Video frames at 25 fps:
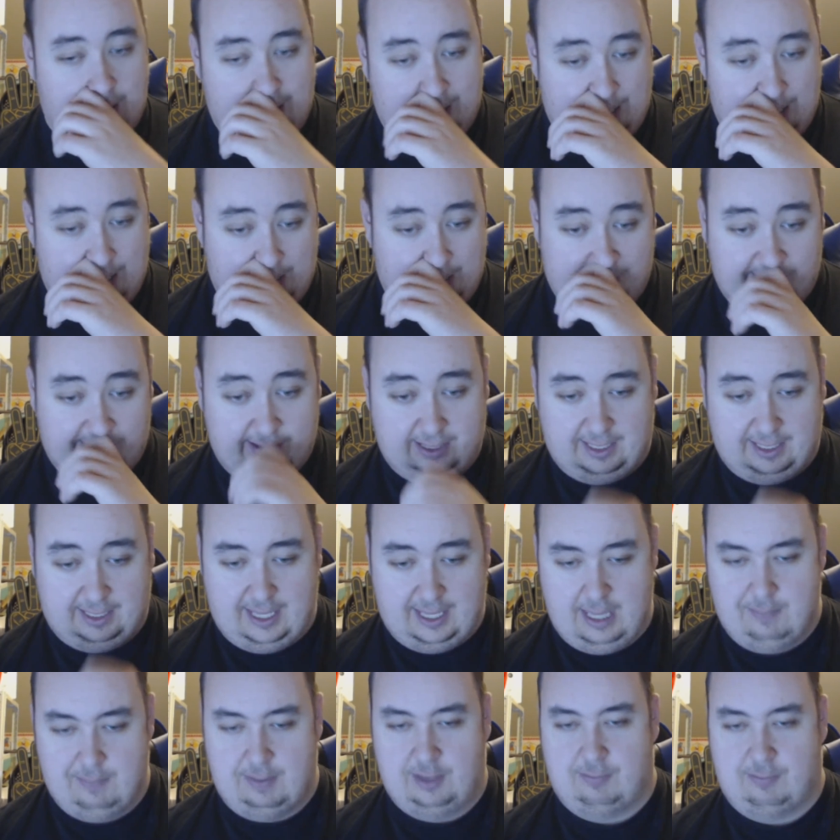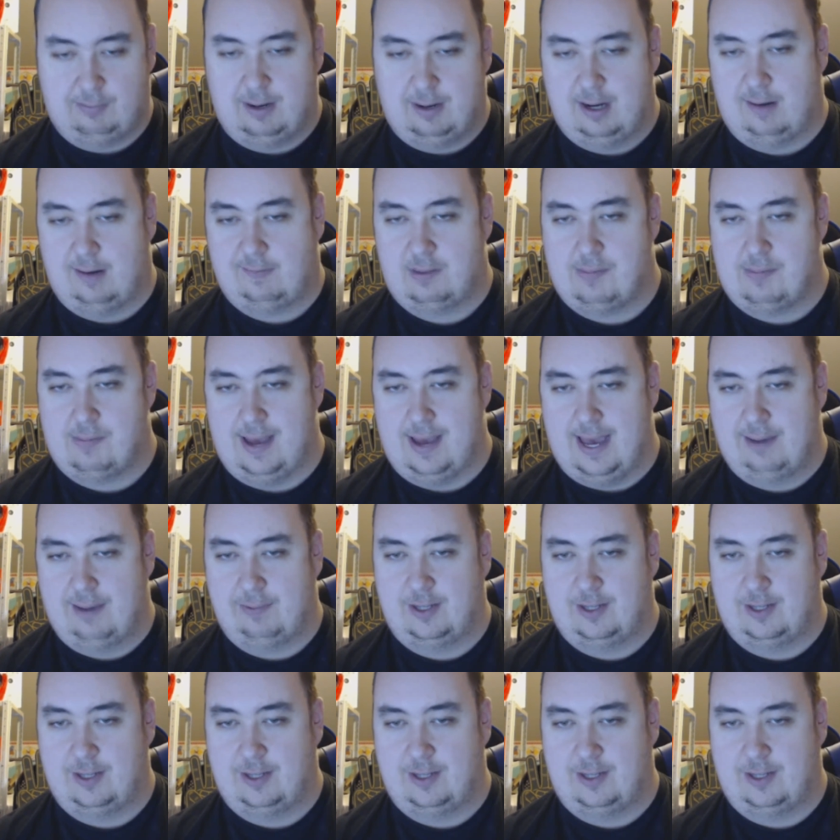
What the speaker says: You get gambits right off the bat,